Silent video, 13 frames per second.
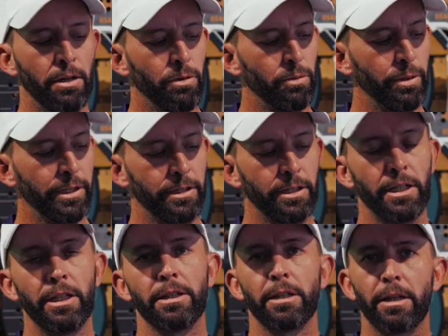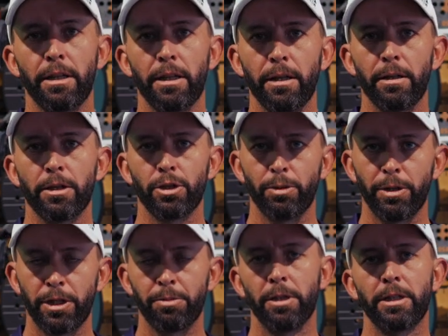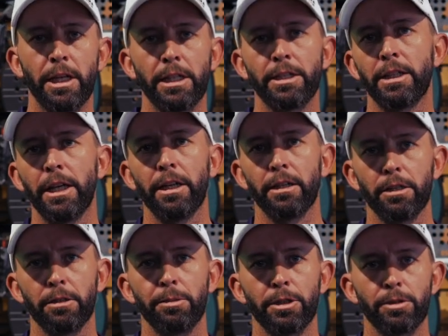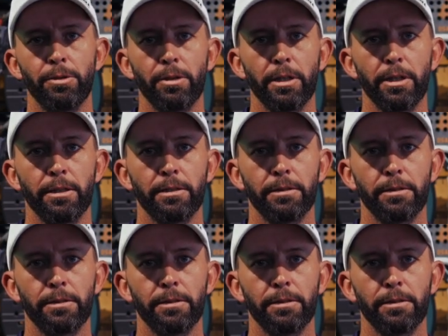With these, the sweet spot does get a little bit smaller.